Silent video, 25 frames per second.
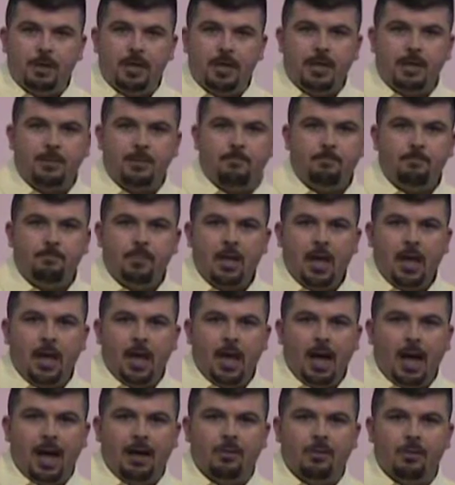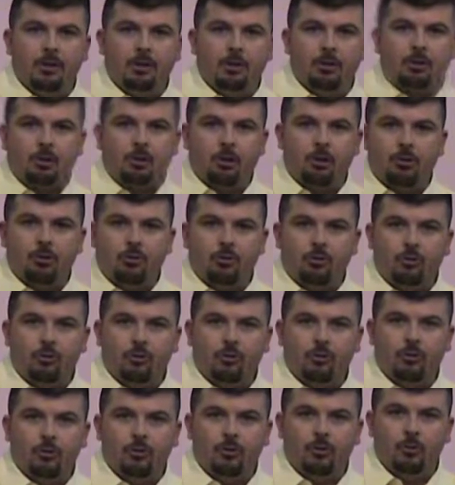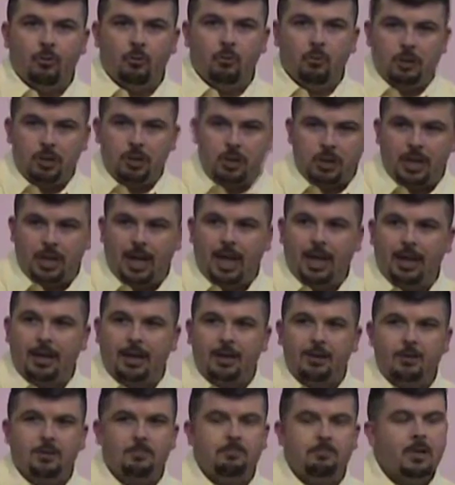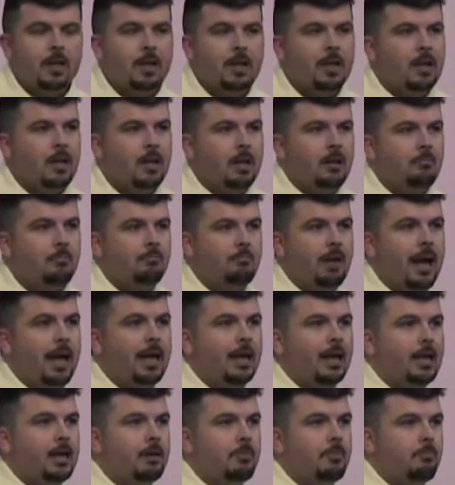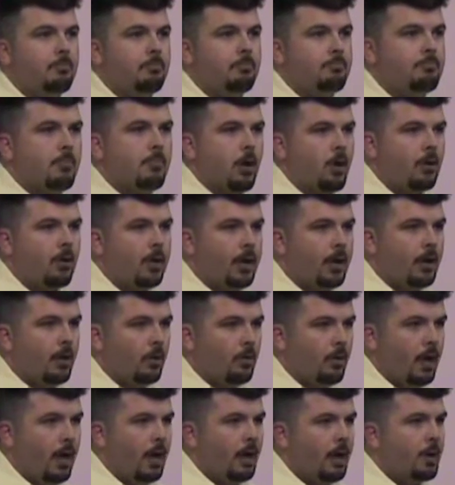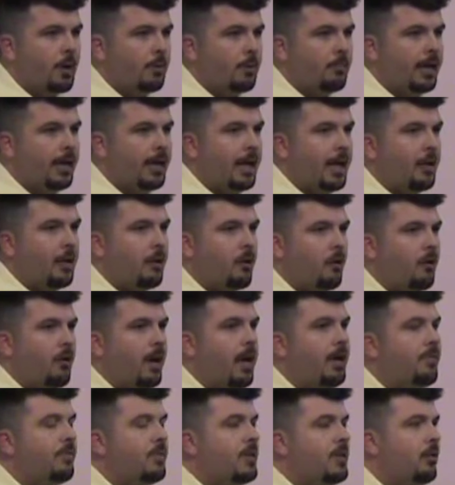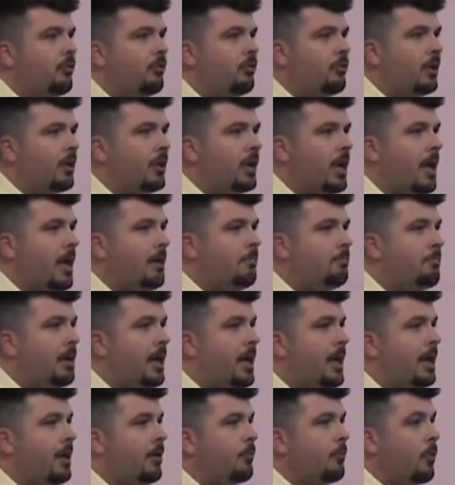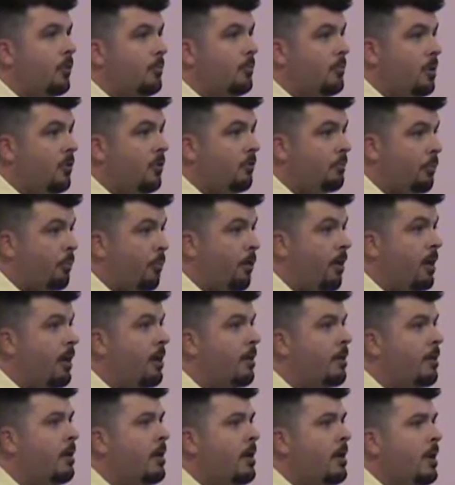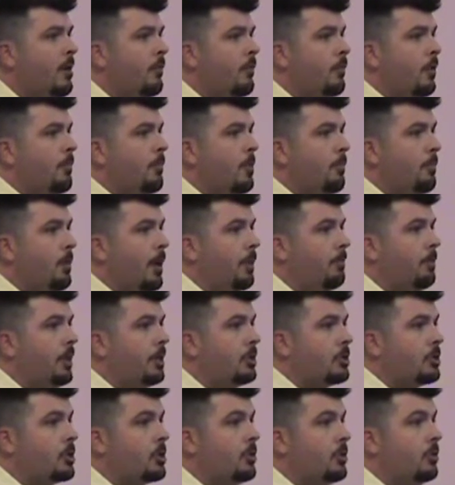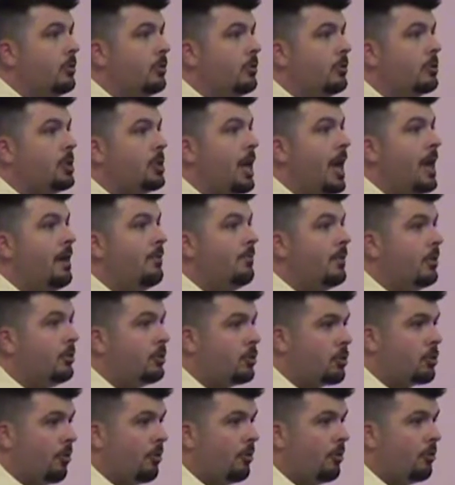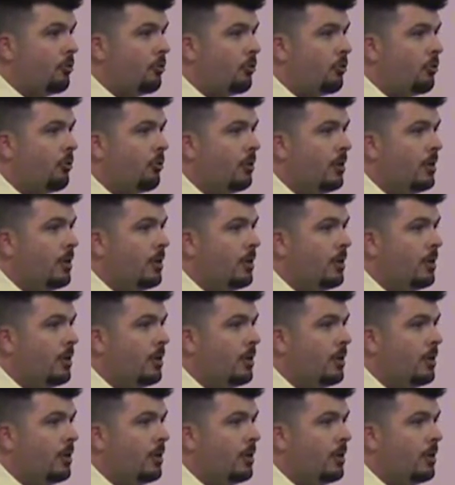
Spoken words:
in, and the church was silent. Madeline Murray O'Hare began her atheistic campaign and removed prayer from the public schools, and the church